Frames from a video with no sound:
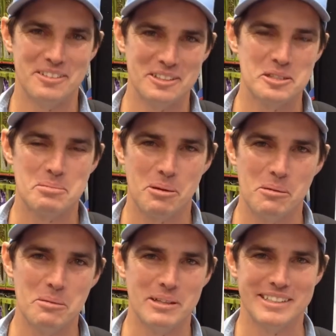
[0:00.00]
This is
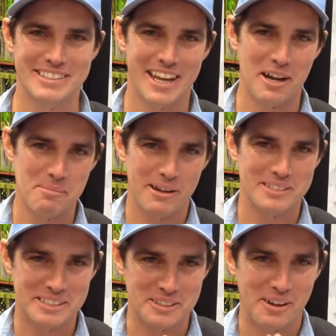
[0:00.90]
probably the stand I'm
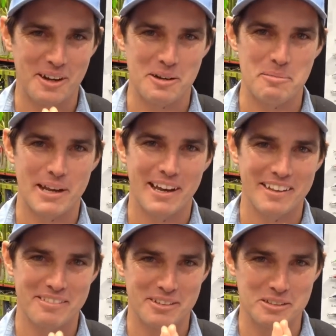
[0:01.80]
most excited about.
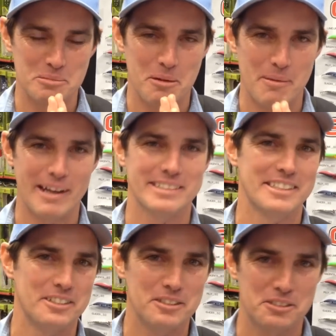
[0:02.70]
They've got some
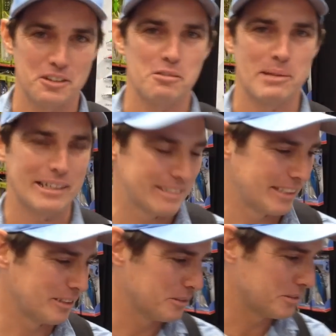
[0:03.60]
amazing new soft plastic
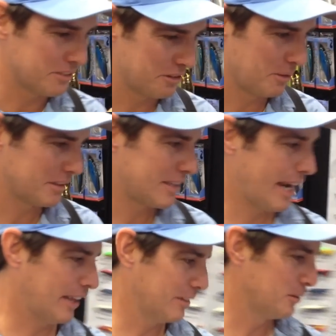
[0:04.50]
lures. If you want to
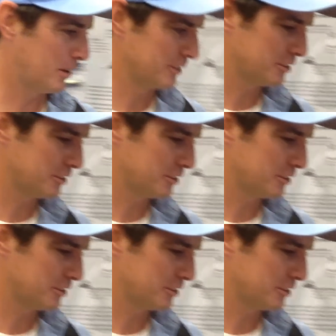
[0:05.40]
take a look